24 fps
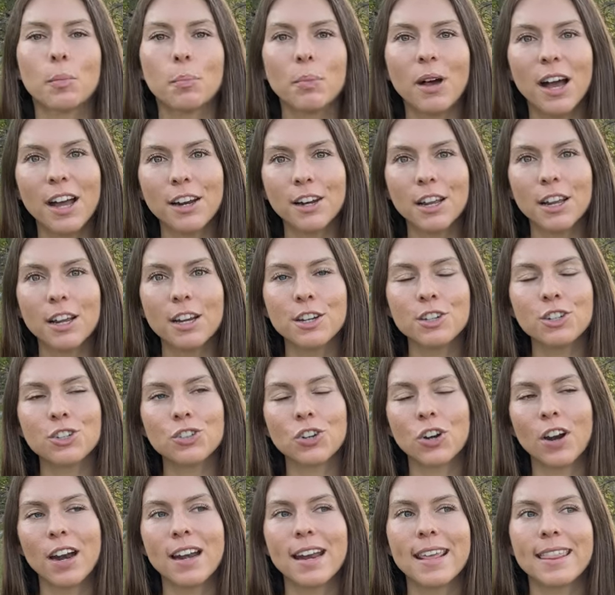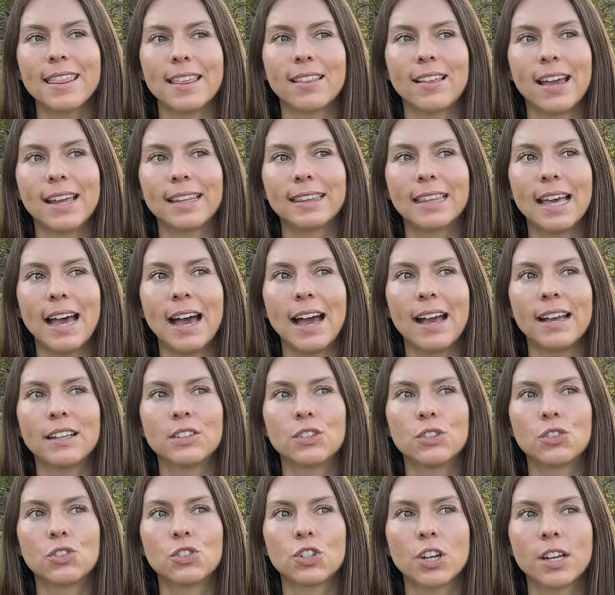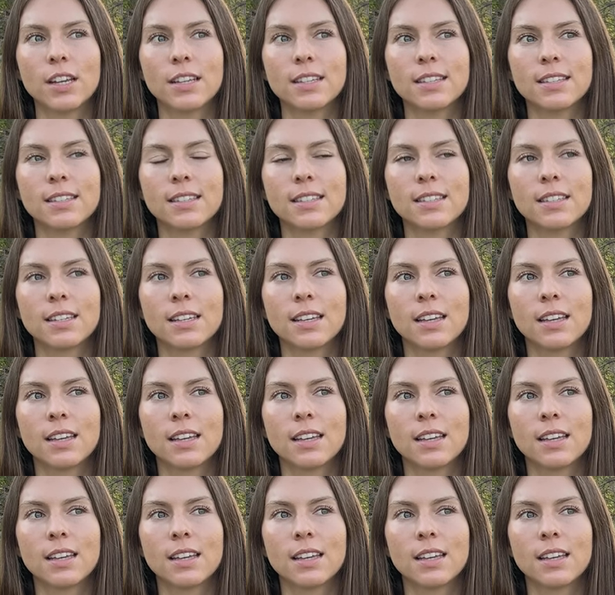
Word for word: punished or anything like that. It's just